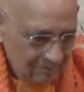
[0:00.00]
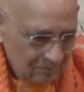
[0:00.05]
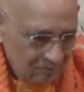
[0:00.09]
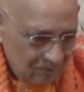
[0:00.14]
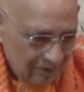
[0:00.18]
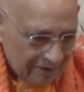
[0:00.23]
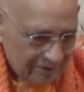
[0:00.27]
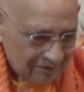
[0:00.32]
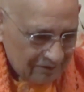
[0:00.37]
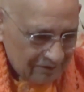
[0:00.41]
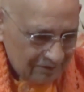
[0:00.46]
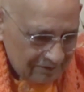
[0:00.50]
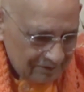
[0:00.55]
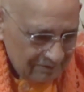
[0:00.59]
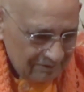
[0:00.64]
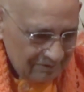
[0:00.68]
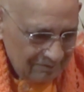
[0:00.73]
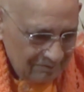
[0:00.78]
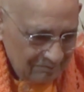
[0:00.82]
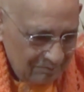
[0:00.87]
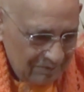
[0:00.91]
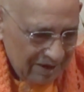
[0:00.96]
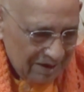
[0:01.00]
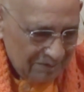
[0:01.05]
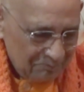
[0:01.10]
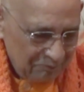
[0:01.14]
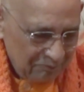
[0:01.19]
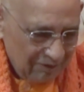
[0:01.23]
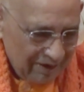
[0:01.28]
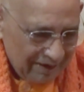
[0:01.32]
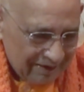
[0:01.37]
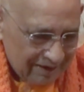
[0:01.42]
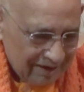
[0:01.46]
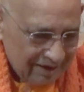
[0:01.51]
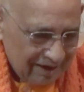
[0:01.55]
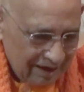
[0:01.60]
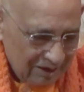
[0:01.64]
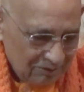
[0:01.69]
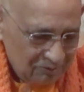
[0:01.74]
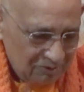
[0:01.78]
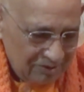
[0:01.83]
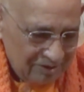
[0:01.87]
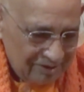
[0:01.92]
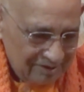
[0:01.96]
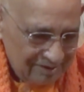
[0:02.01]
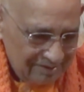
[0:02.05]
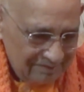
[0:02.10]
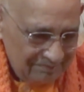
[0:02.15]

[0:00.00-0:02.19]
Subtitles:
What's being pointed out,